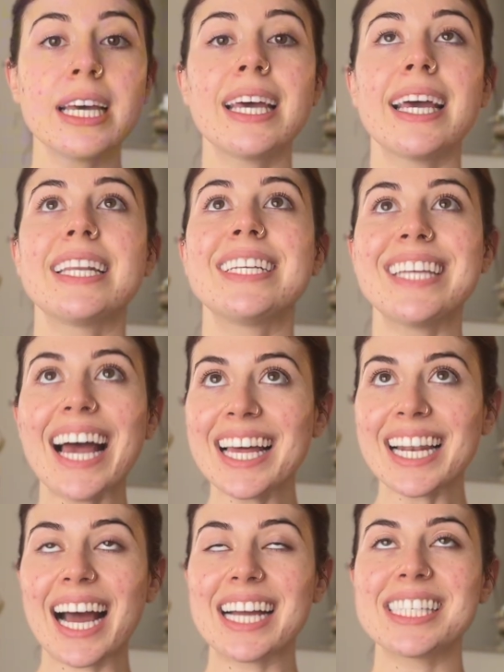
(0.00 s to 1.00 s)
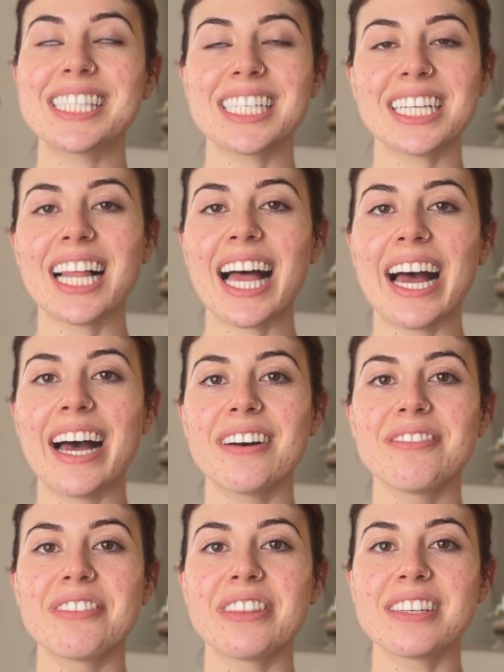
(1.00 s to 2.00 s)
And yet I still
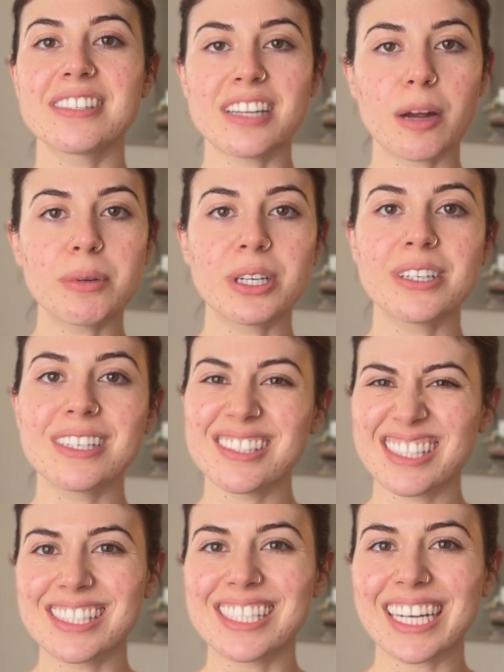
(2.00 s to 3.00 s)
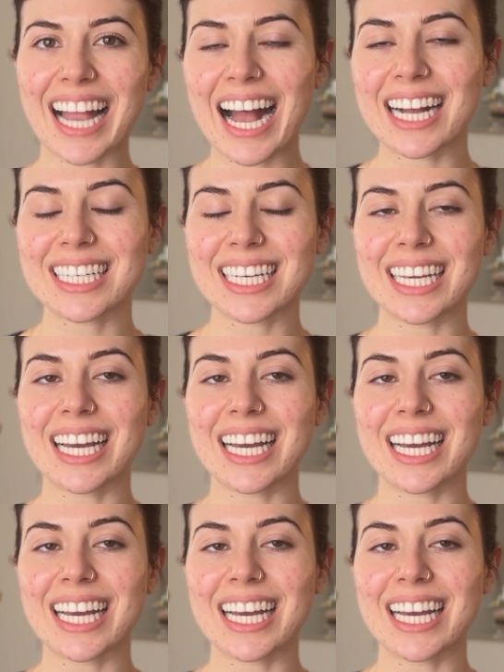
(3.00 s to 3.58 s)
have the stubborn cystic acne.